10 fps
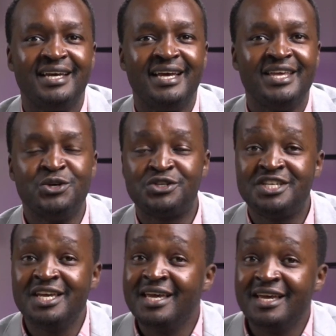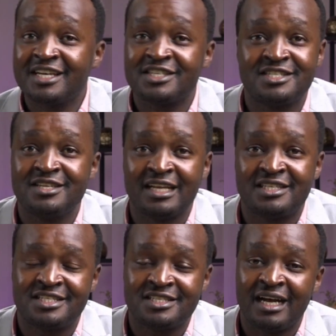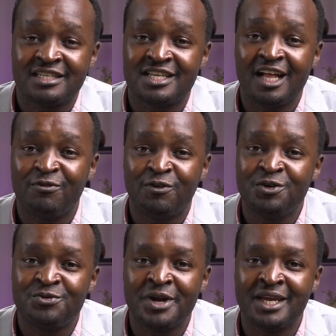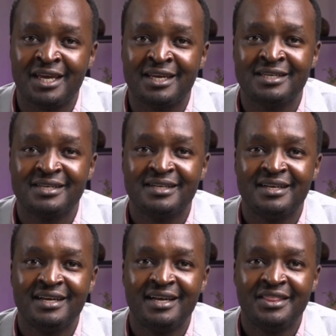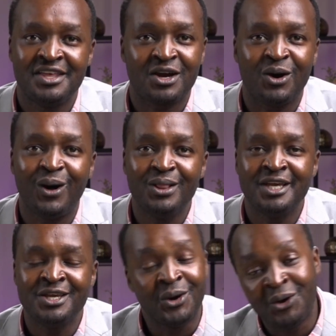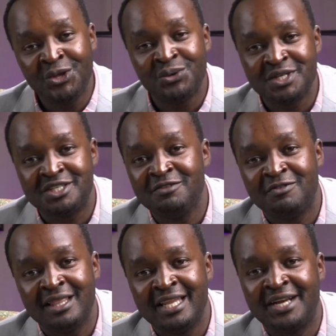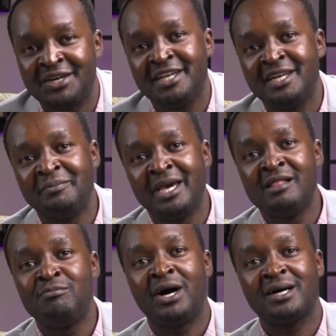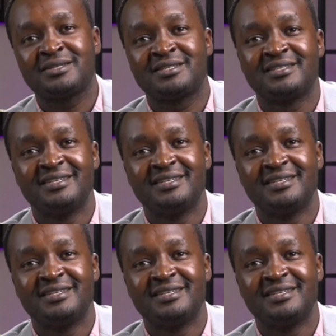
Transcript: you see a cell phone ringing, they're calling you, or you receive a letter in the mailbox.